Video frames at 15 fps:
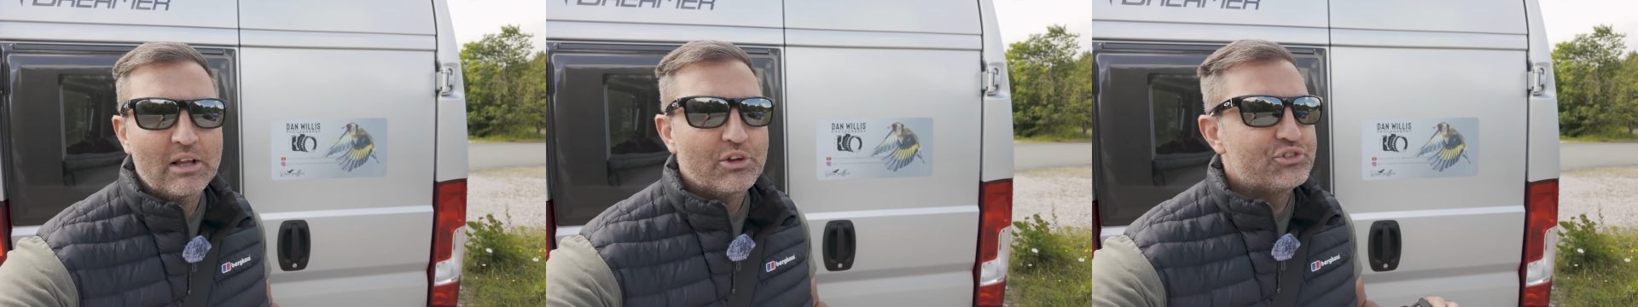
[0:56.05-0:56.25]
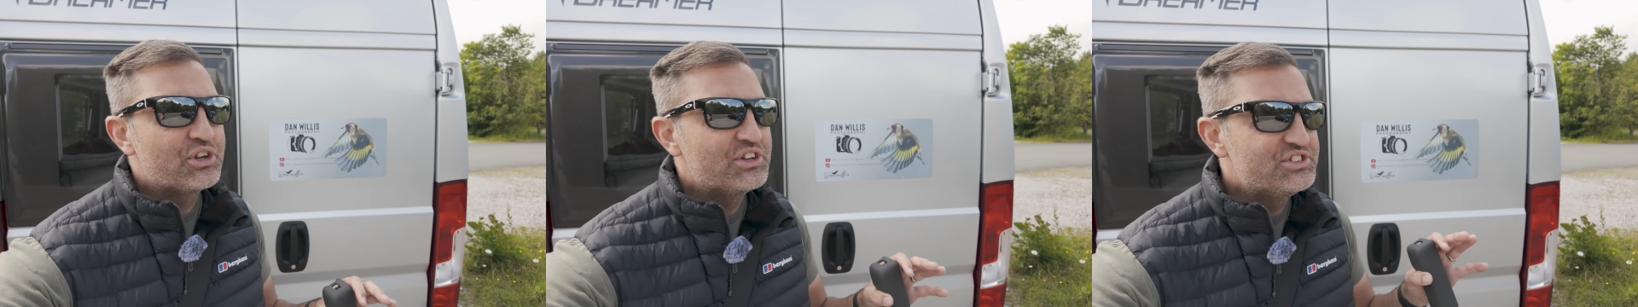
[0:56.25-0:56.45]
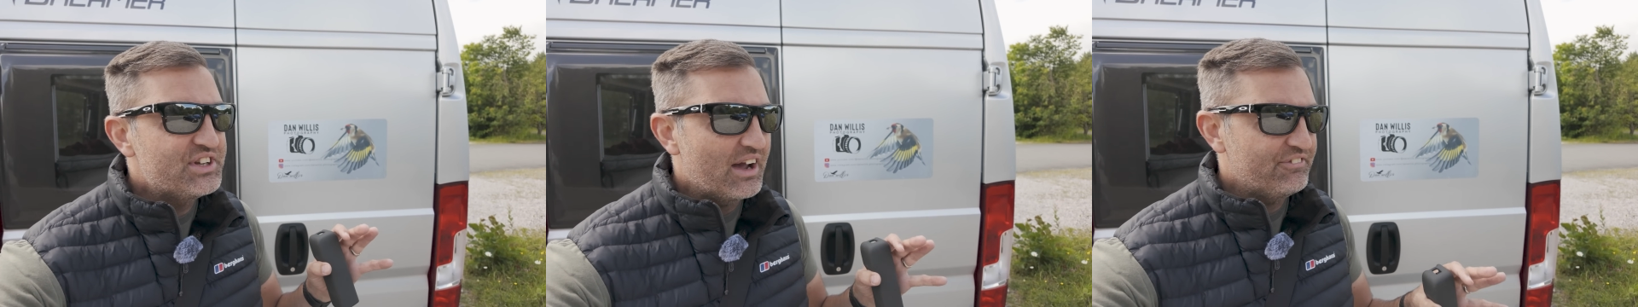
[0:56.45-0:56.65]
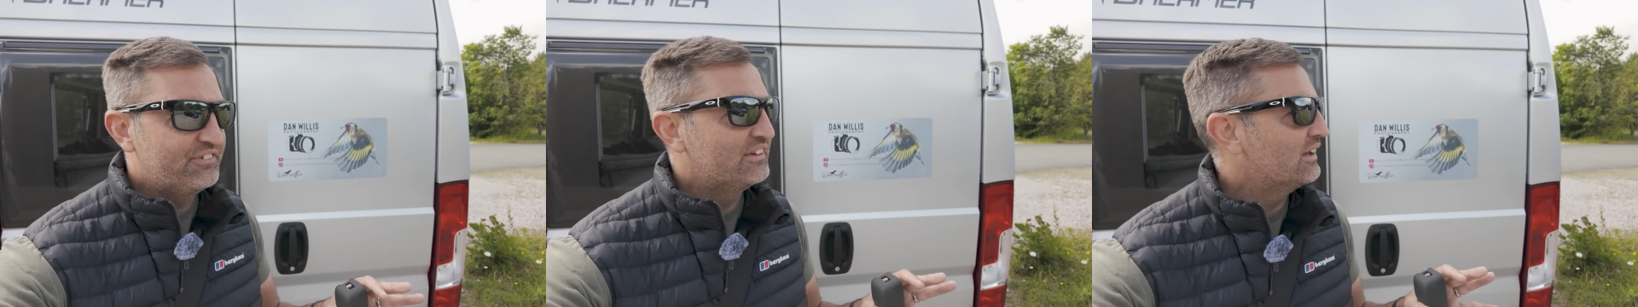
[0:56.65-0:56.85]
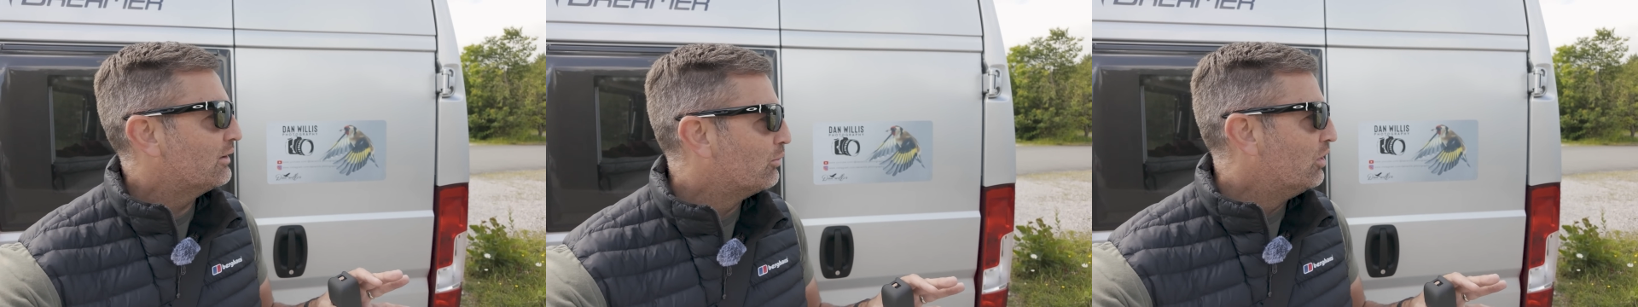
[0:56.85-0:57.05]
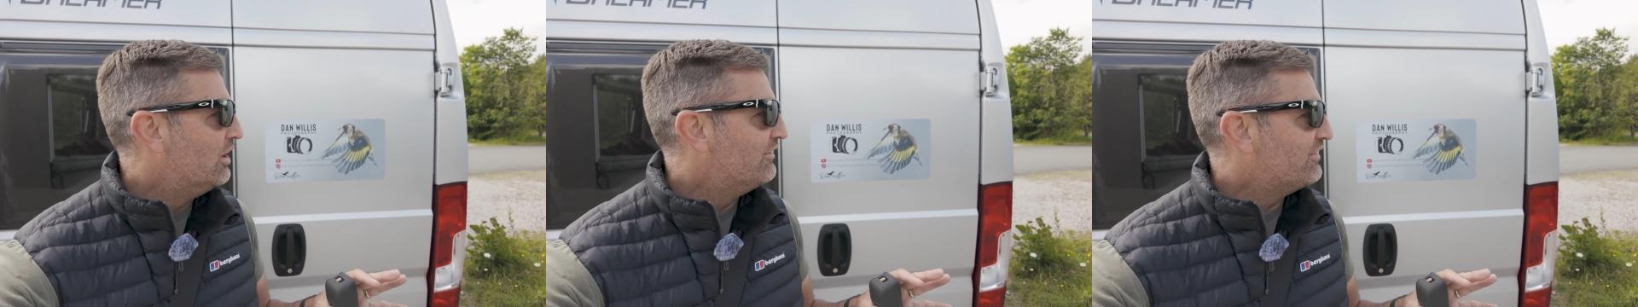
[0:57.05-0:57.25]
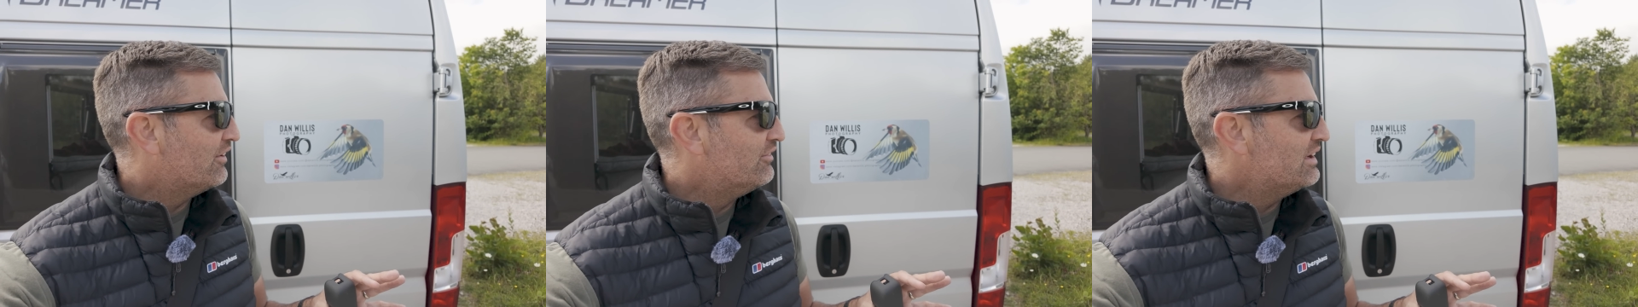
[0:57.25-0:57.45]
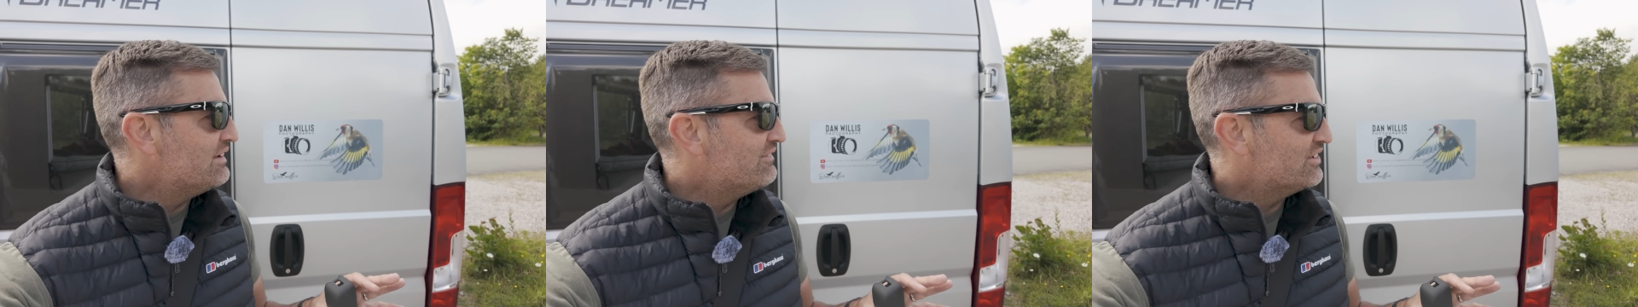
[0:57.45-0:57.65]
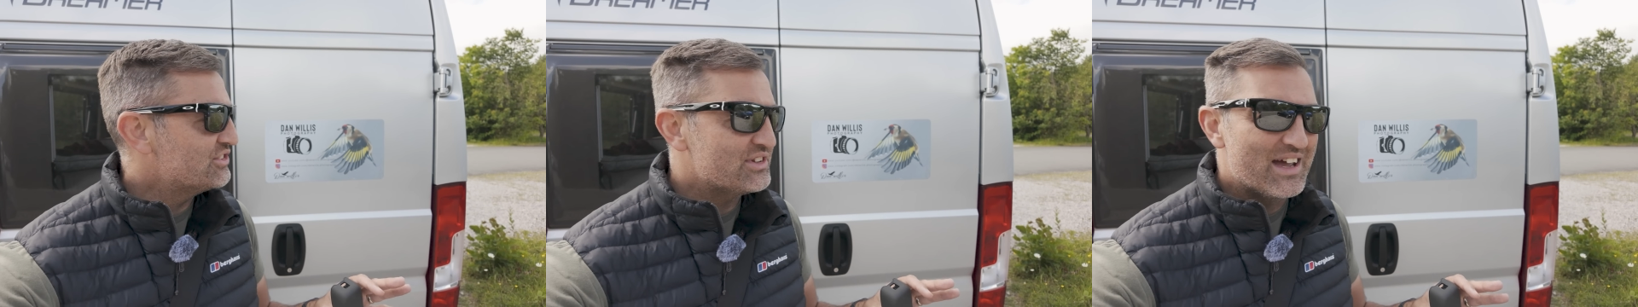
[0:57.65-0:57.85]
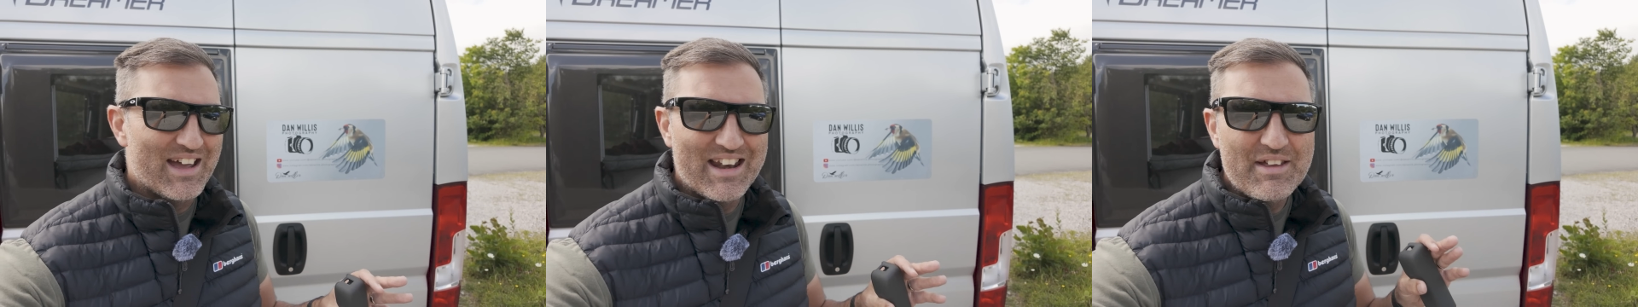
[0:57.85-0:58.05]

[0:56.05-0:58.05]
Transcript: so definitely worth a revisit.